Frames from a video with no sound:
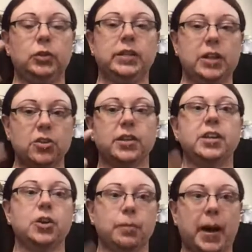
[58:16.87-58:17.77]

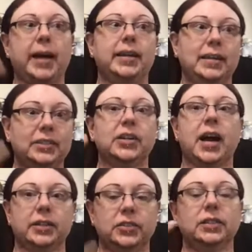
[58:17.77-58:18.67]
conditioning your body to
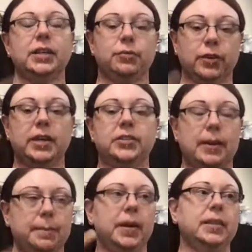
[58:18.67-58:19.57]
constantly freeze
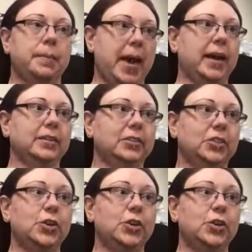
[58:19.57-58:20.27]
and be in the past.